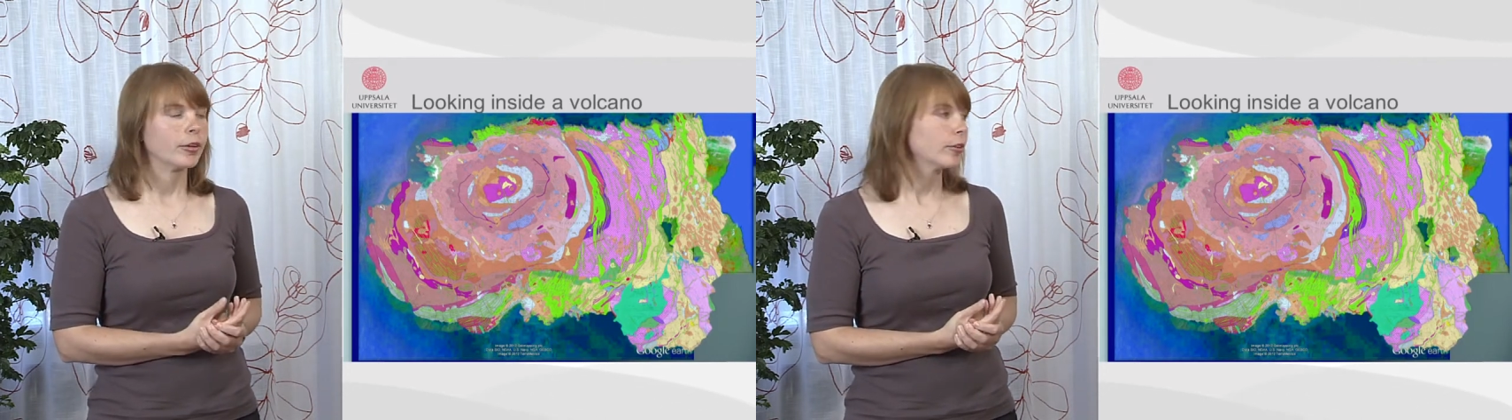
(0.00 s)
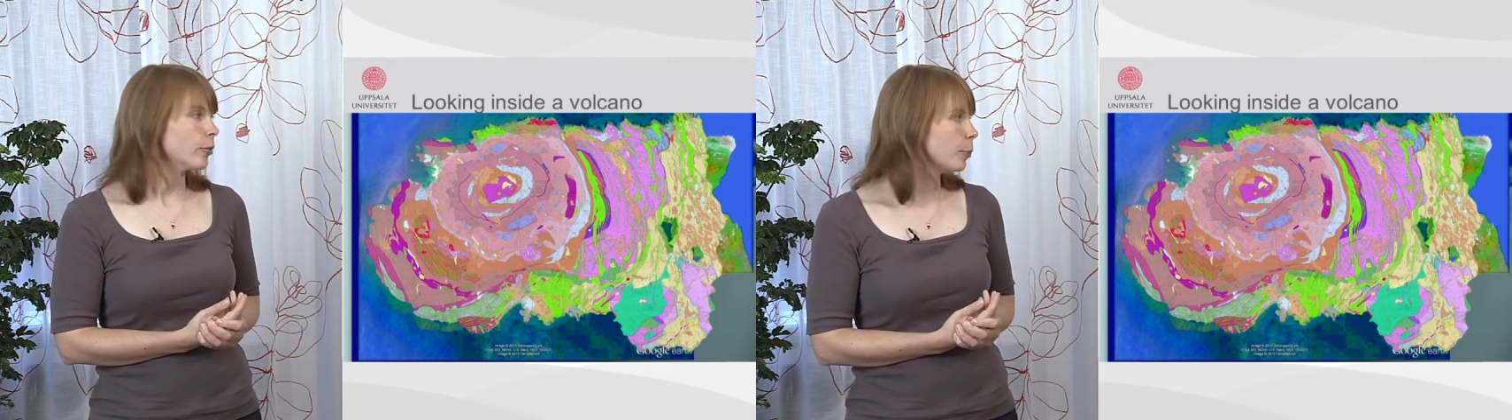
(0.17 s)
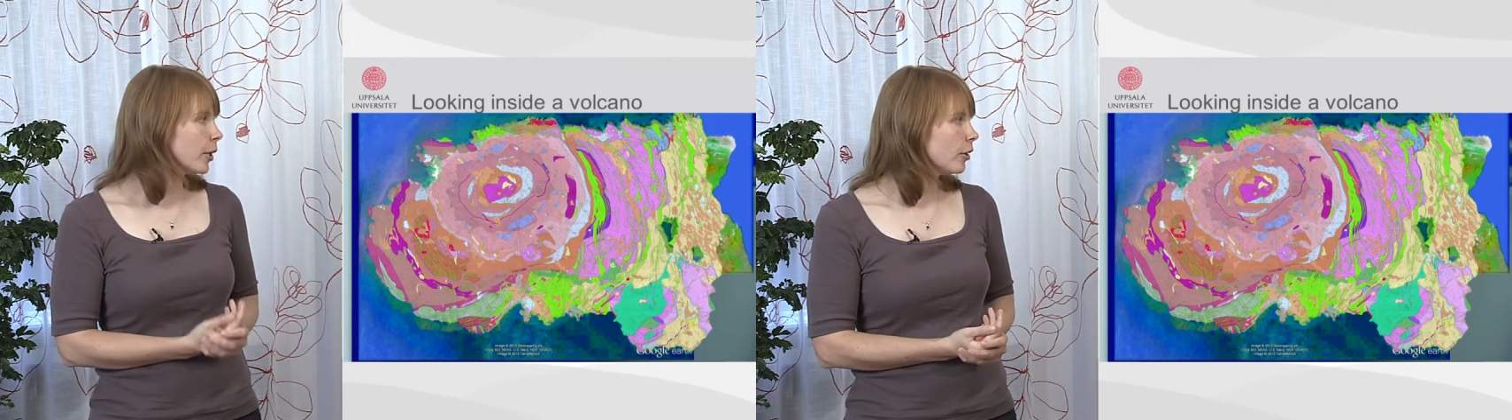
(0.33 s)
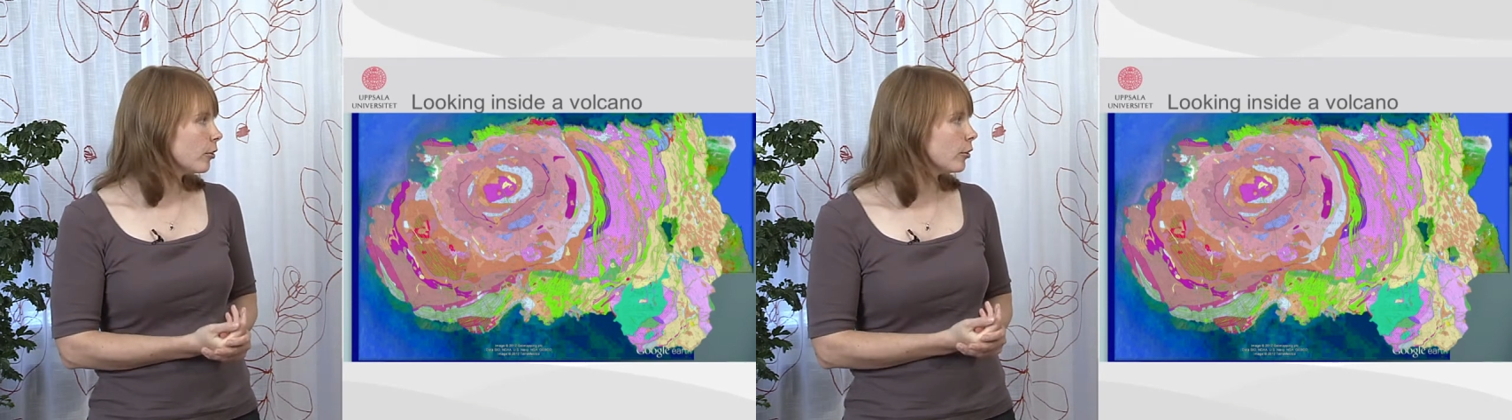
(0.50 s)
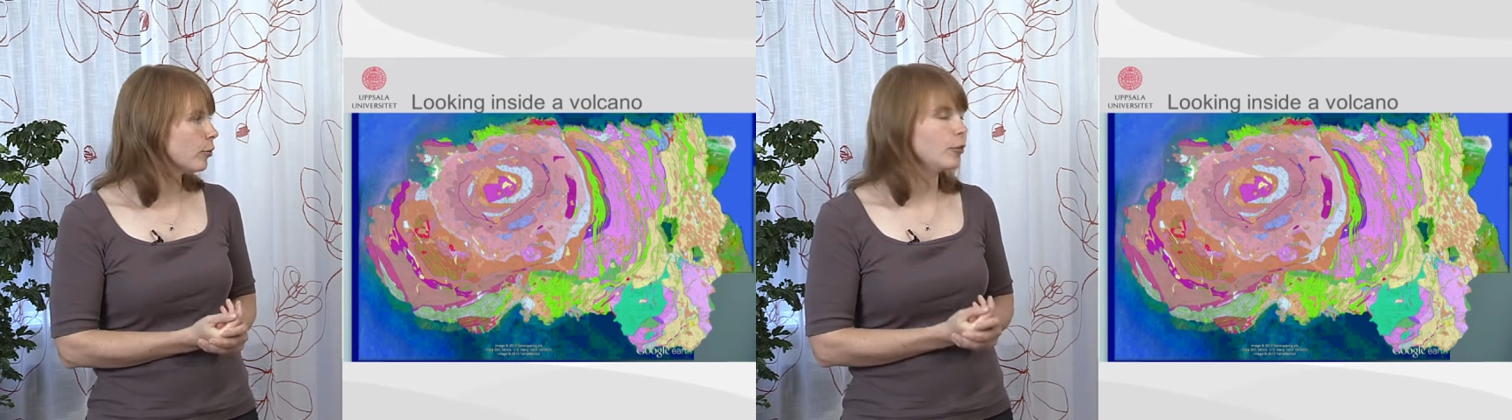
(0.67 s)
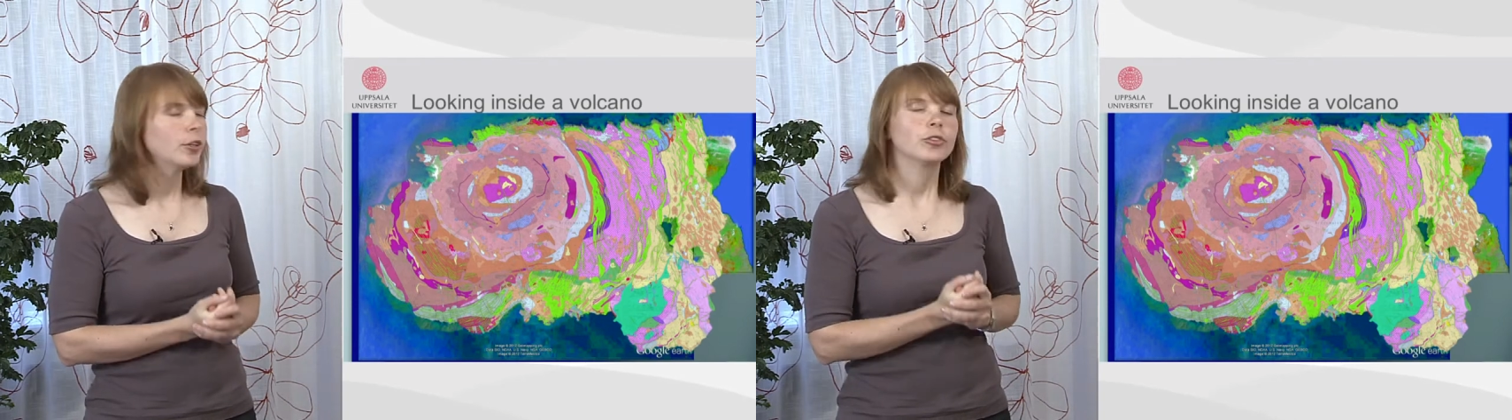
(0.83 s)
conspicuous
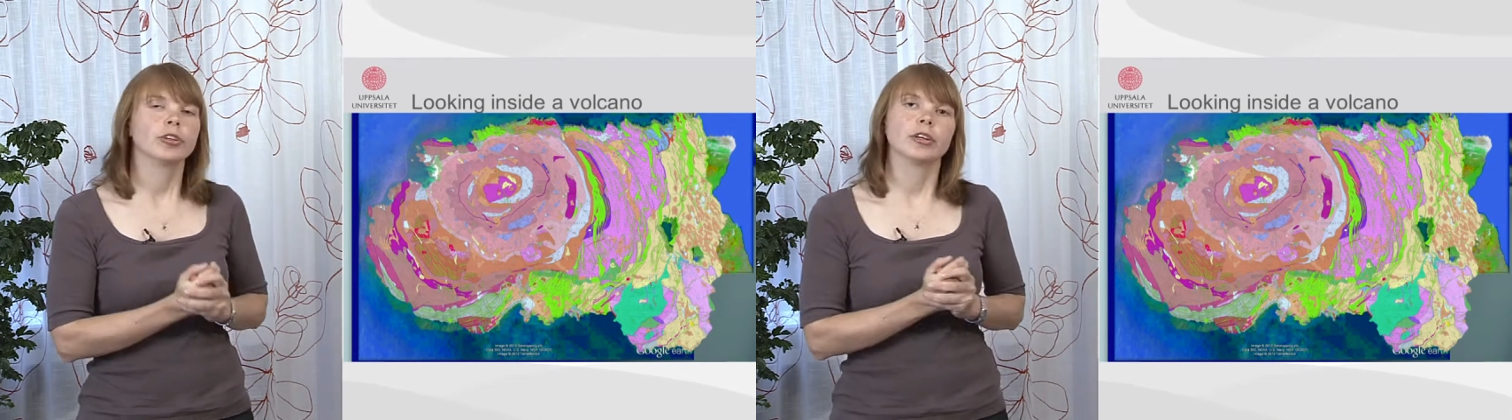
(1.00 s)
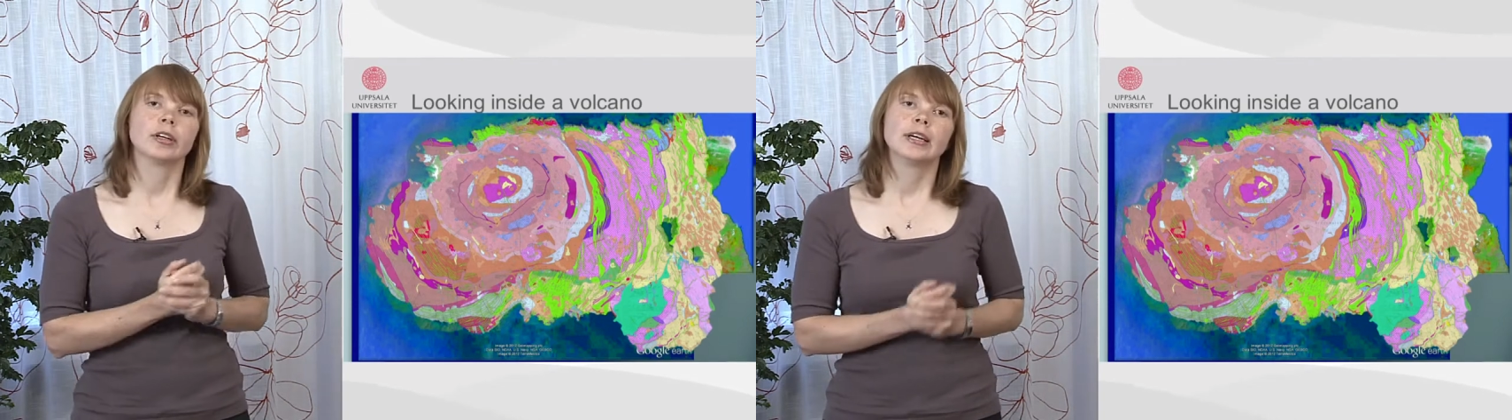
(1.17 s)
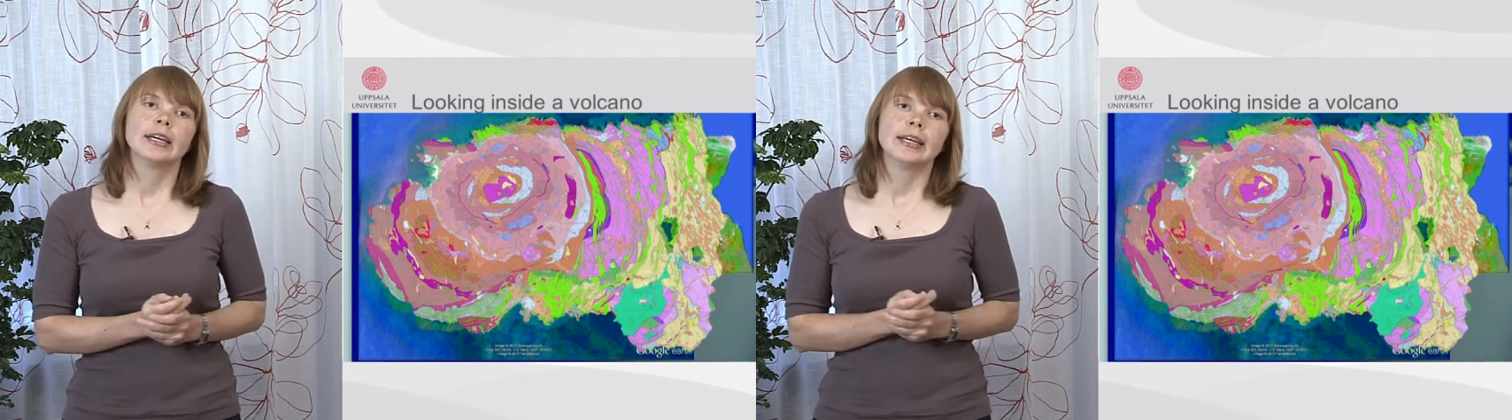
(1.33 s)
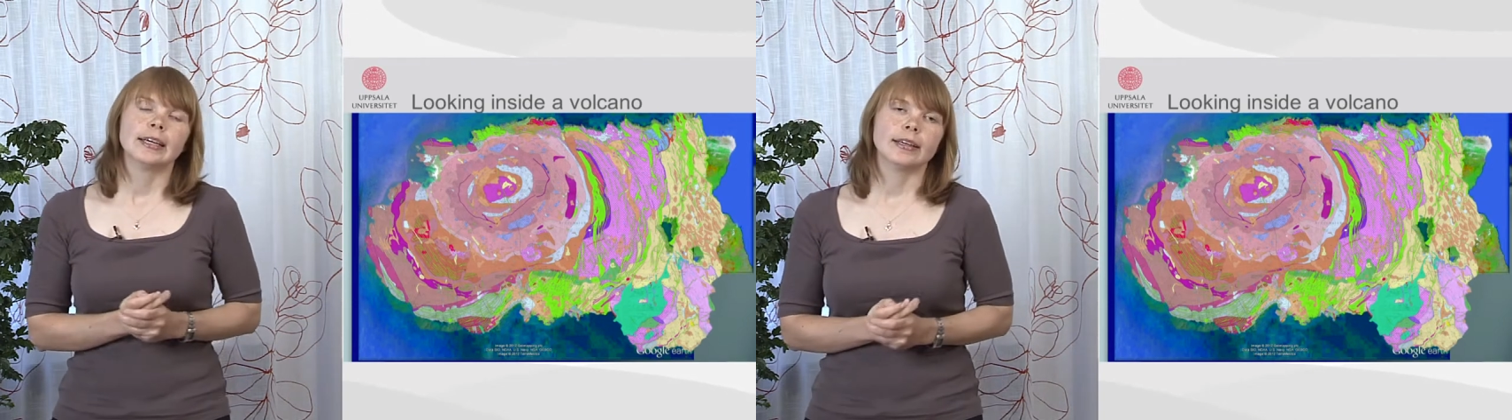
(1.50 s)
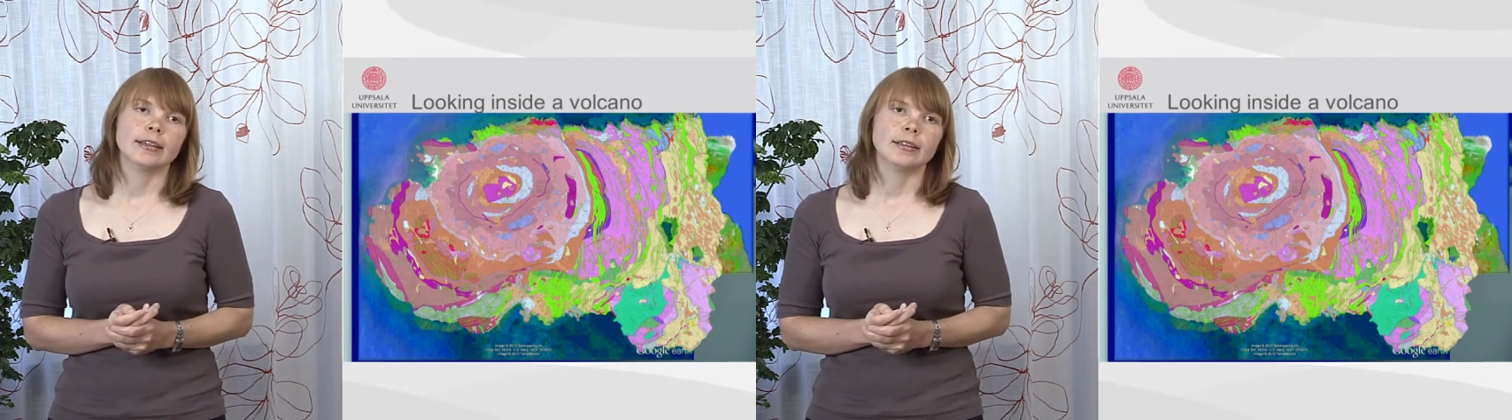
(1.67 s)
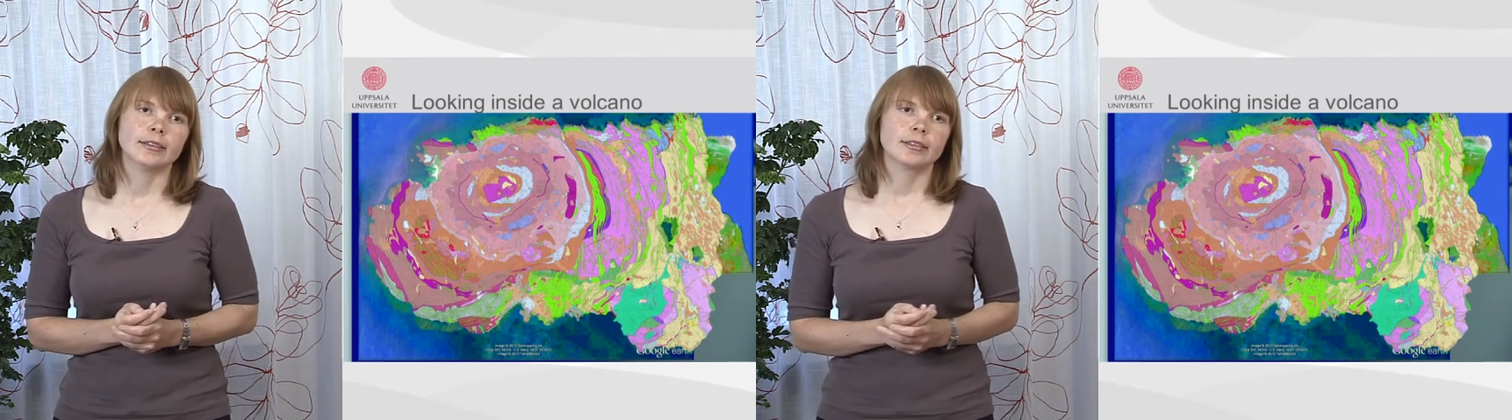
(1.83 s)
feature
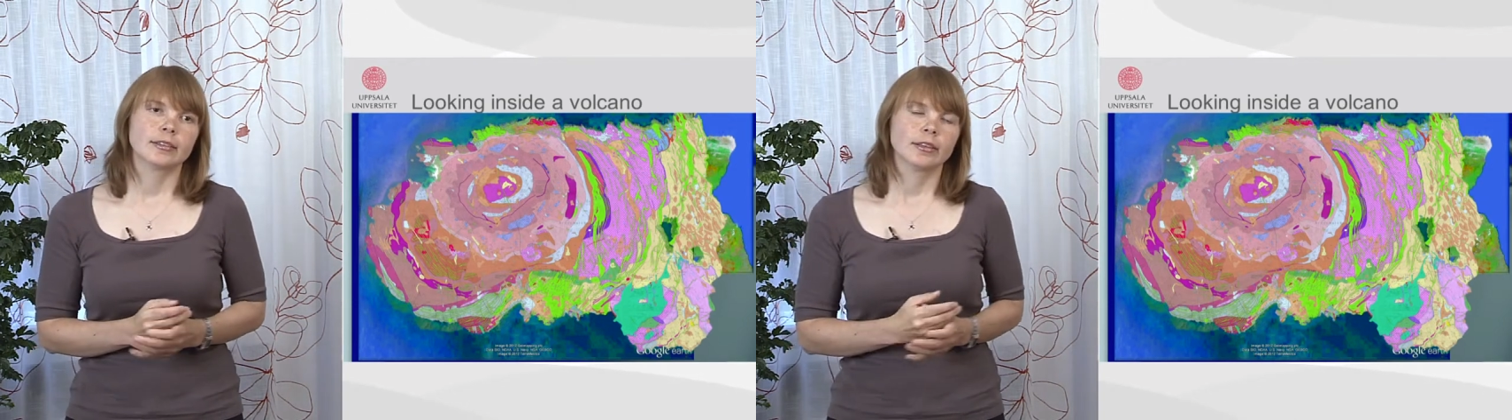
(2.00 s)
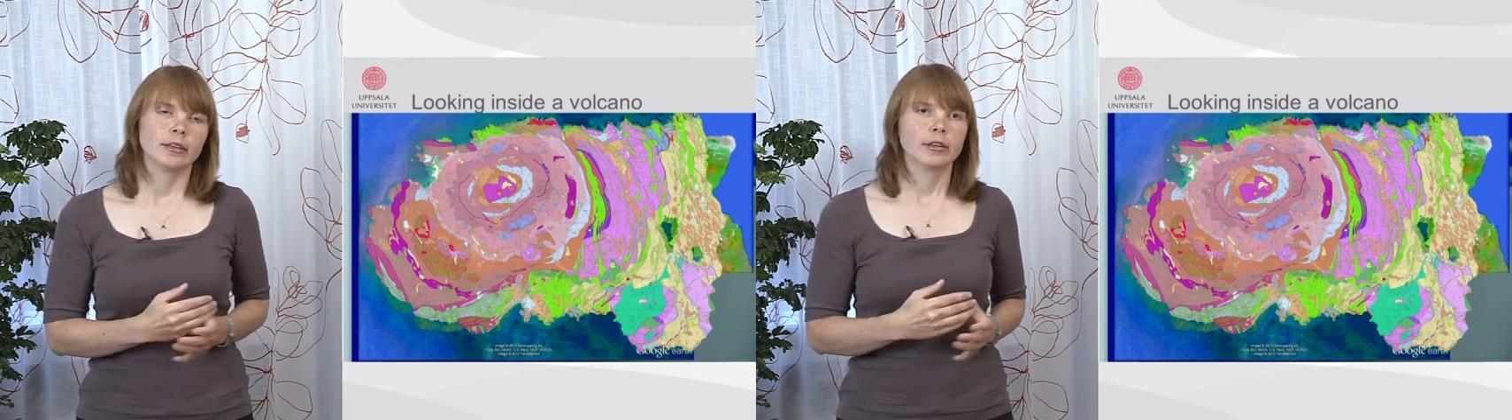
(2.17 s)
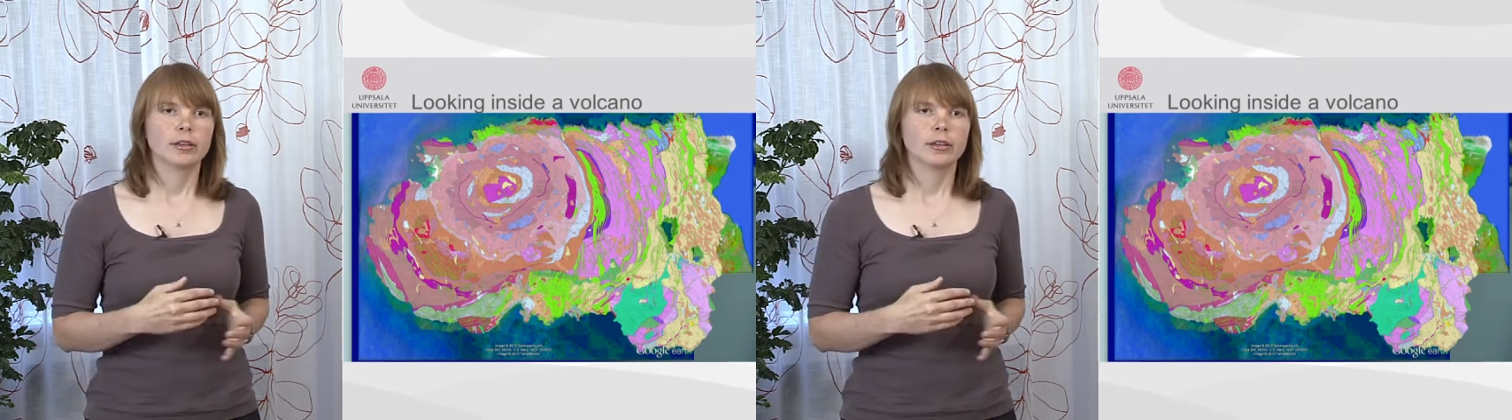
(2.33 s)
is,